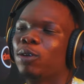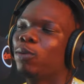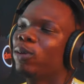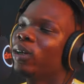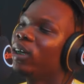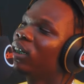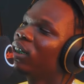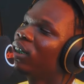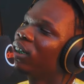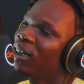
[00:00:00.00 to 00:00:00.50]

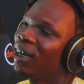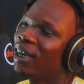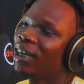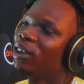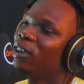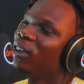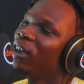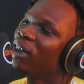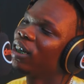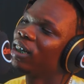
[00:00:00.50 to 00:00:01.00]
weird.
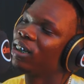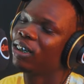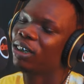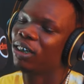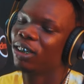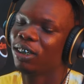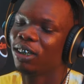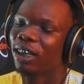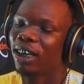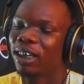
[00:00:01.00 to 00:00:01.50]
Like like
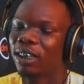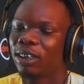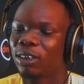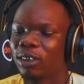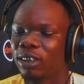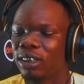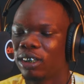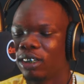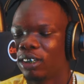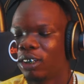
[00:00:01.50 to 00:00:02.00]
mm. like
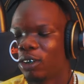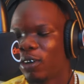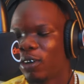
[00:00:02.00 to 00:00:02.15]
the